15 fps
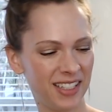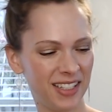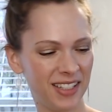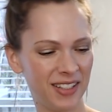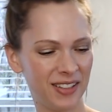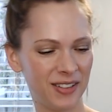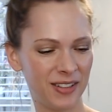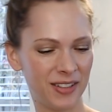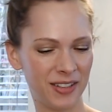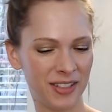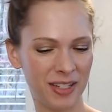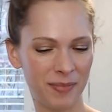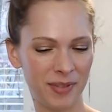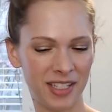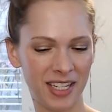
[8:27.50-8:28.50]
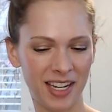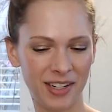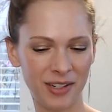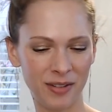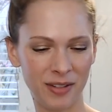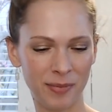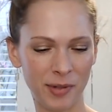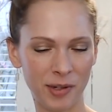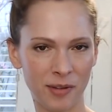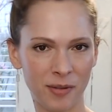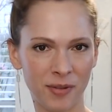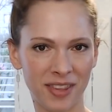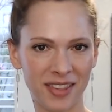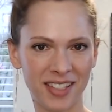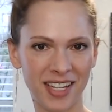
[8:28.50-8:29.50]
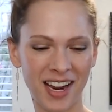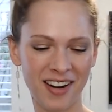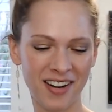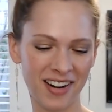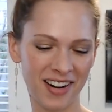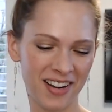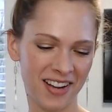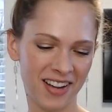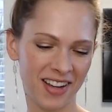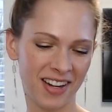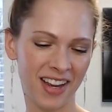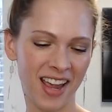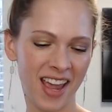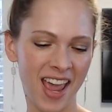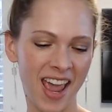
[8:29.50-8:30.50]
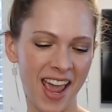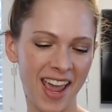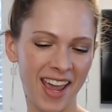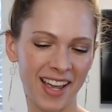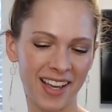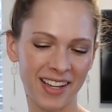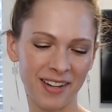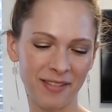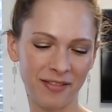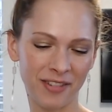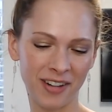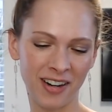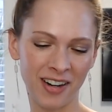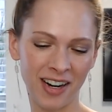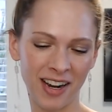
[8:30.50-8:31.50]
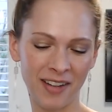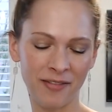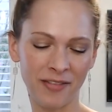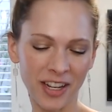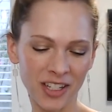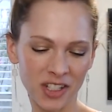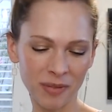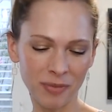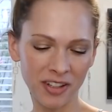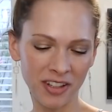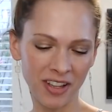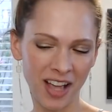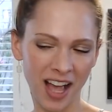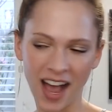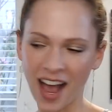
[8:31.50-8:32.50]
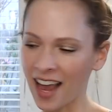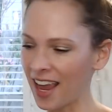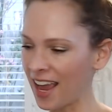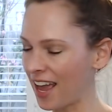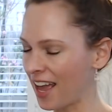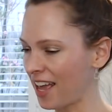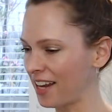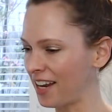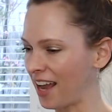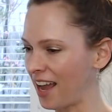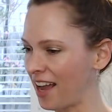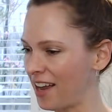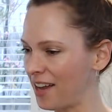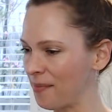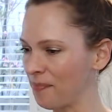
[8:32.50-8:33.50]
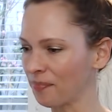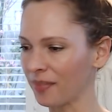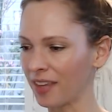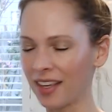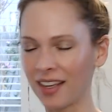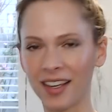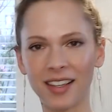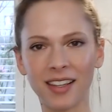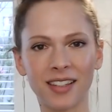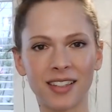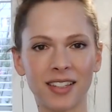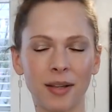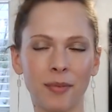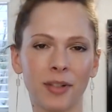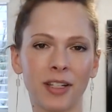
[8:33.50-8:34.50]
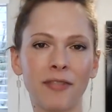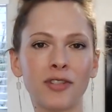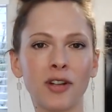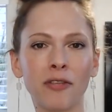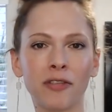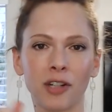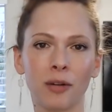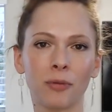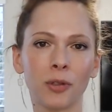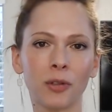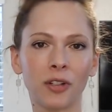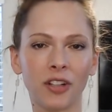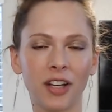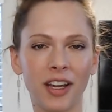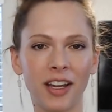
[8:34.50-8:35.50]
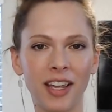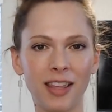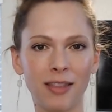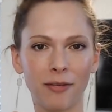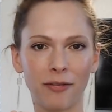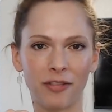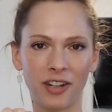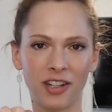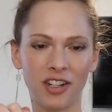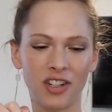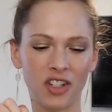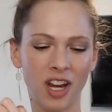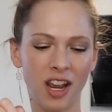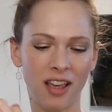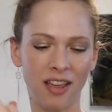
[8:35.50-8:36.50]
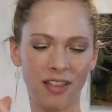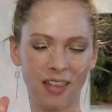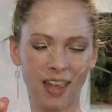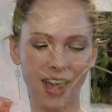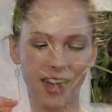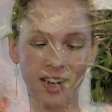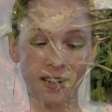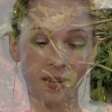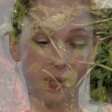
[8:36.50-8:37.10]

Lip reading: roasted potatoes, both with tarragon, and for a vegetable, I had some leftover arugula in the fridge that I didn't